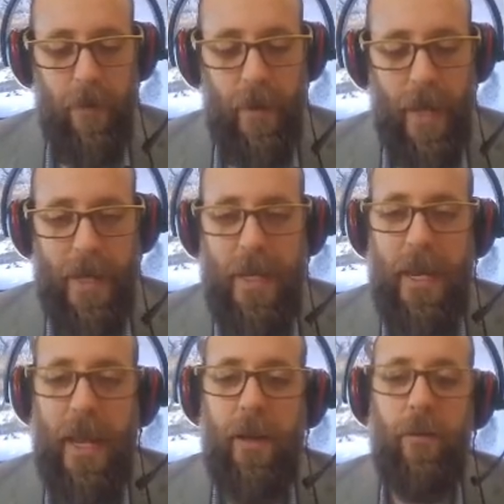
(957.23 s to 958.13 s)
And
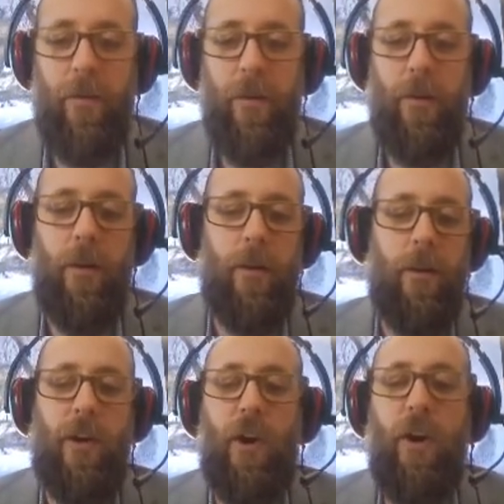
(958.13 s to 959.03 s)
he answered,
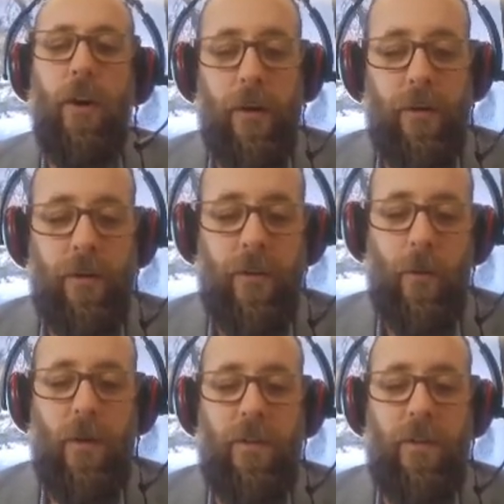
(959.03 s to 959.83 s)
Curse with